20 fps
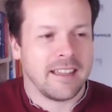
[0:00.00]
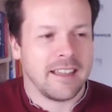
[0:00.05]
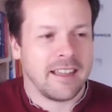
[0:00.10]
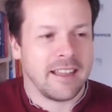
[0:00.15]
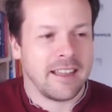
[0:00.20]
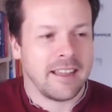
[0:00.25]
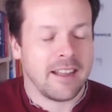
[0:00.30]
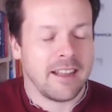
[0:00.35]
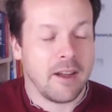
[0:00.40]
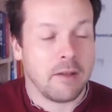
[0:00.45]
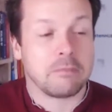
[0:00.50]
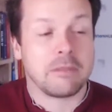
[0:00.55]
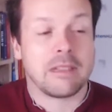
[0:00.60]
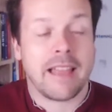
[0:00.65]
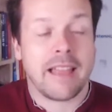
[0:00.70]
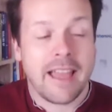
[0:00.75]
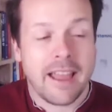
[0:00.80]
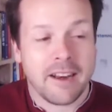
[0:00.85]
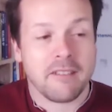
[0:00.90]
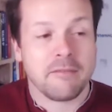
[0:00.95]
Uh, I'm
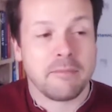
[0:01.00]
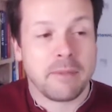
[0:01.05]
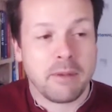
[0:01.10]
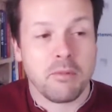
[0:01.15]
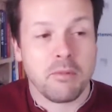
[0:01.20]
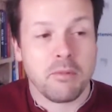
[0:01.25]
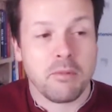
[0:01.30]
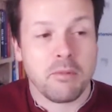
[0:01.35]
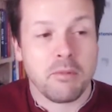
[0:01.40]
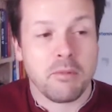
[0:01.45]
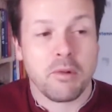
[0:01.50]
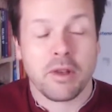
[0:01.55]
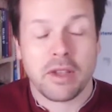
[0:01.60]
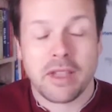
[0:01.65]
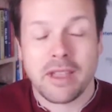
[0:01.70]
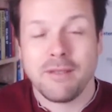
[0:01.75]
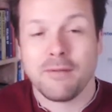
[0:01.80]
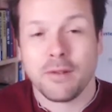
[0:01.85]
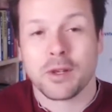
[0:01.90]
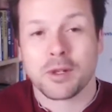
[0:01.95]
glad I've been working
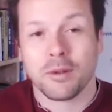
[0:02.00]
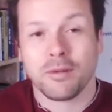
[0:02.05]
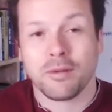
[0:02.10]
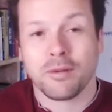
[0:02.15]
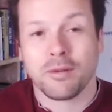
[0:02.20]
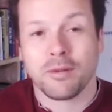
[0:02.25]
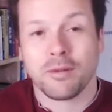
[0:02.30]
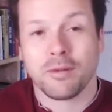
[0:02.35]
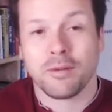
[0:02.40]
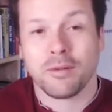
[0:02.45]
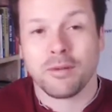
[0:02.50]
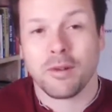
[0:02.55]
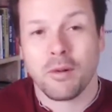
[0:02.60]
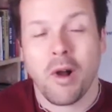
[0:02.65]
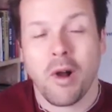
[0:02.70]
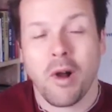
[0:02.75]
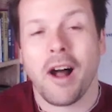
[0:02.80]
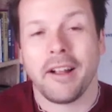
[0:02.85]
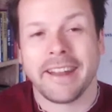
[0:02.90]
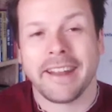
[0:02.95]
virtual for a while
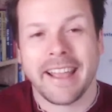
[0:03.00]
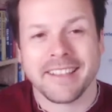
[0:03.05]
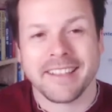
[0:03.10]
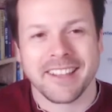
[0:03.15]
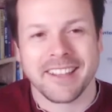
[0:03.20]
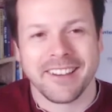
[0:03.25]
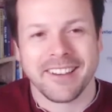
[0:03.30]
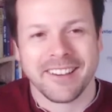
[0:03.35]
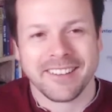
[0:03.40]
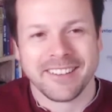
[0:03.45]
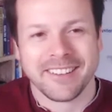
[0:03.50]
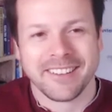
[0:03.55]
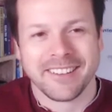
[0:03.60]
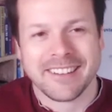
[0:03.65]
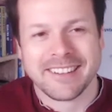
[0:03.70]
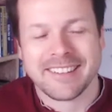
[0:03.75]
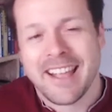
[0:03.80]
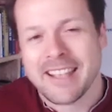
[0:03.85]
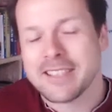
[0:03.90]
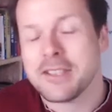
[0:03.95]
now, yeah. so it,
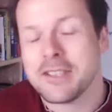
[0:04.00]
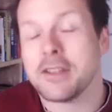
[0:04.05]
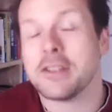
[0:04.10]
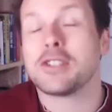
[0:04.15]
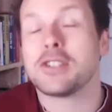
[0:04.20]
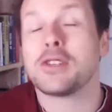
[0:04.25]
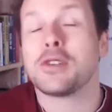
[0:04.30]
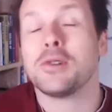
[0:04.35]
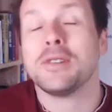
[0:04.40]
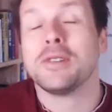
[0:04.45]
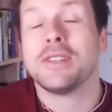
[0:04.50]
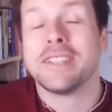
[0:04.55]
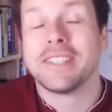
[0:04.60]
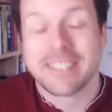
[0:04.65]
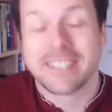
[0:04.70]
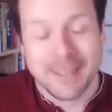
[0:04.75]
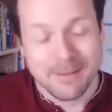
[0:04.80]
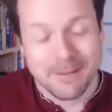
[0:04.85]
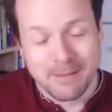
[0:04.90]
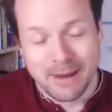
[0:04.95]
yes. it's not too
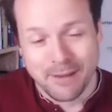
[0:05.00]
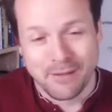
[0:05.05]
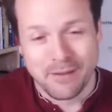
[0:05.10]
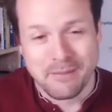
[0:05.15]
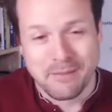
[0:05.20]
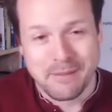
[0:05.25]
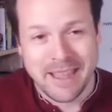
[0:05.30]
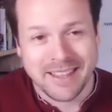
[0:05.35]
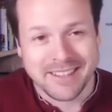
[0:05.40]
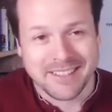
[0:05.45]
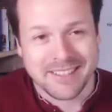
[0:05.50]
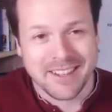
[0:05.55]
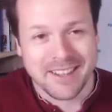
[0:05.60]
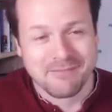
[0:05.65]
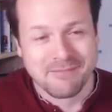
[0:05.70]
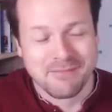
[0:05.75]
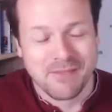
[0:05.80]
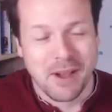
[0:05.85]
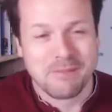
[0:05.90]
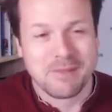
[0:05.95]
dissimilar for me because
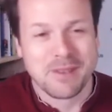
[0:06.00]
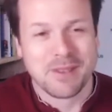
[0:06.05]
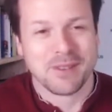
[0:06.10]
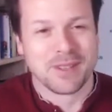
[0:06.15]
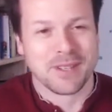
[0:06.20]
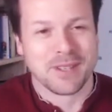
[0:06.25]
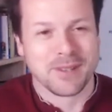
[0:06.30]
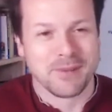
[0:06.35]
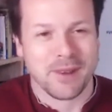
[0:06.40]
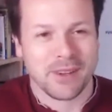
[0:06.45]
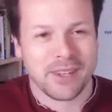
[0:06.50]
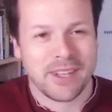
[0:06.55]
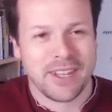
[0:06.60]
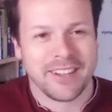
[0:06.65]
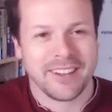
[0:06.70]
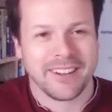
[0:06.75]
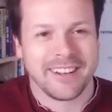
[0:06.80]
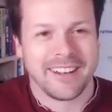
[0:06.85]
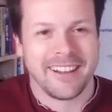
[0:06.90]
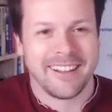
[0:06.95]
I'm I'm used to
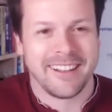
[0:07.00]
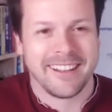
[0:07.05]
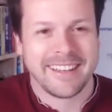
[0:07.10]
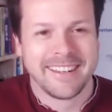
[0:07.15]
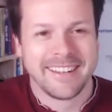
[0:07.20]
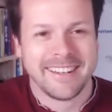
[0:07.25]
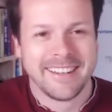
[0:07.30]
working online.